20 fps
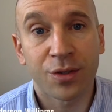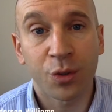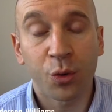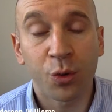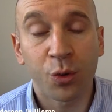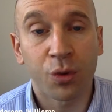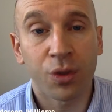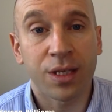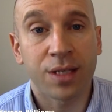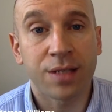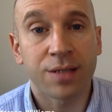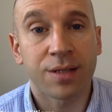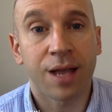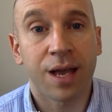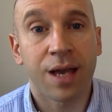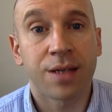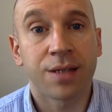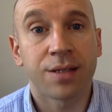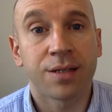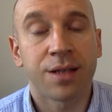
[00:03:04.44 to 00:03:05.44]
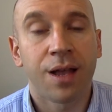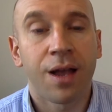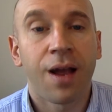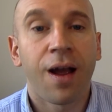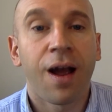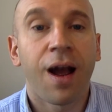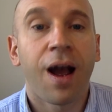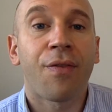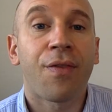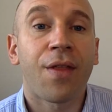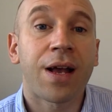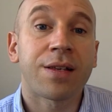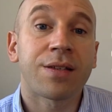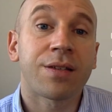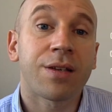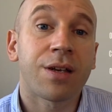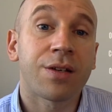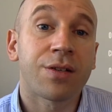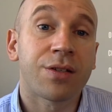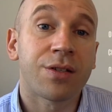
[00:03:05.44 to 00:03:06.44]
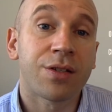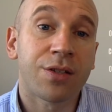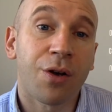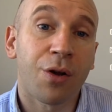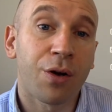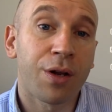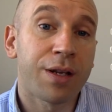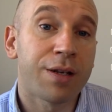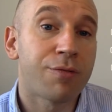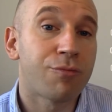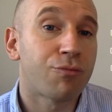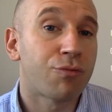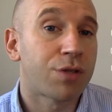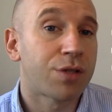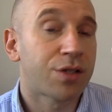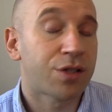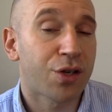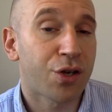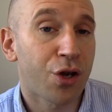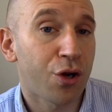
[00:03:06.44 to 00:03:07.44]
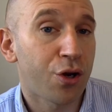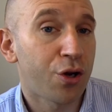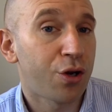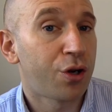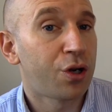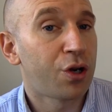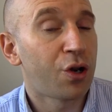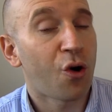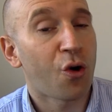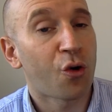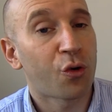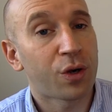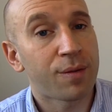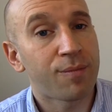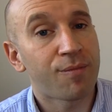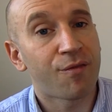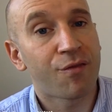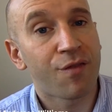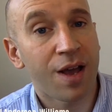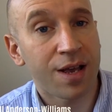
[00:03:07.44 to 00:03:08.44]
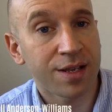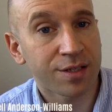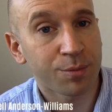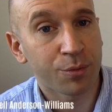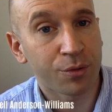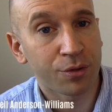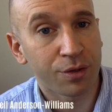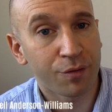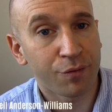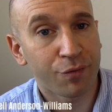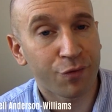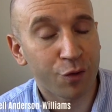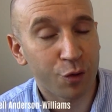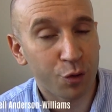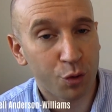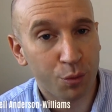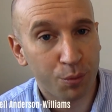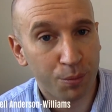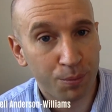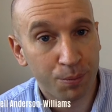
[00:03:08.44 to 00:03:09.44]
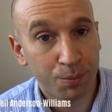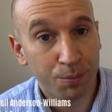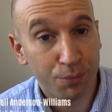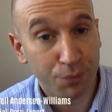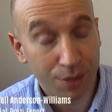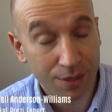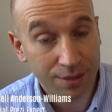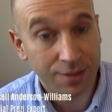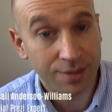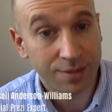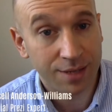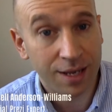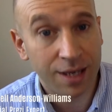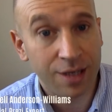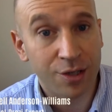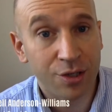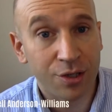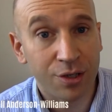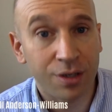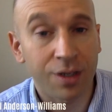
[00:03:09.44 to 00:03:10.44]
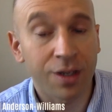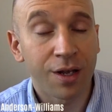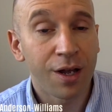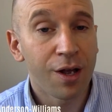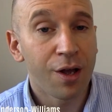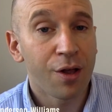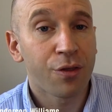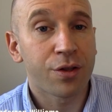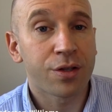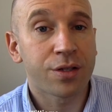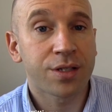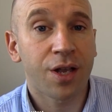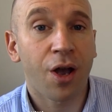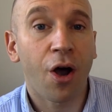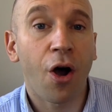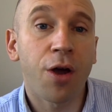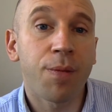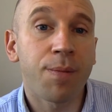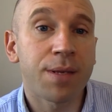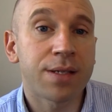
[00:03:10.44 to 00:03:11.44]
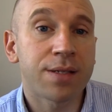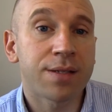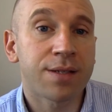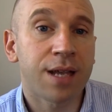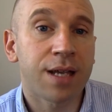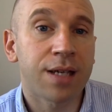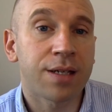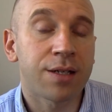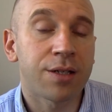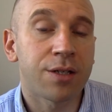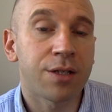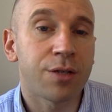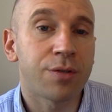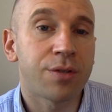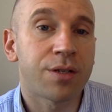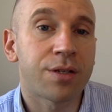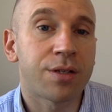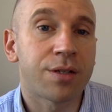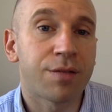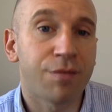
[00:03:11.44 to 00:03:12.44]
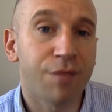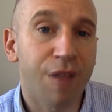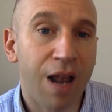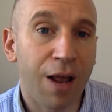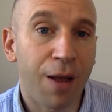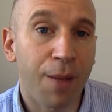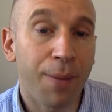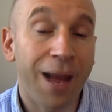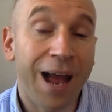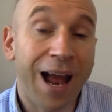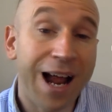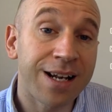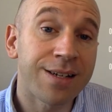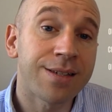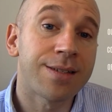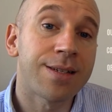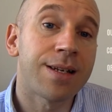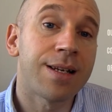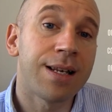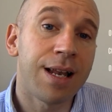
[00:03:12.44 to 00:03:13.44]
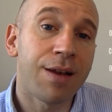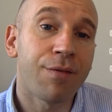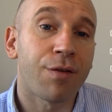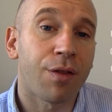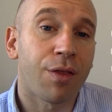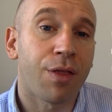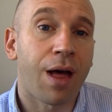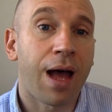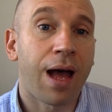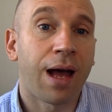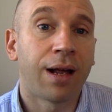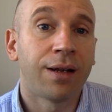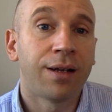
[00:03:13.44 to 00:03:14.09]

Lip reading: all these days, and that's a solid return on investment for your presentation. The time it's taken you to develop and deliver that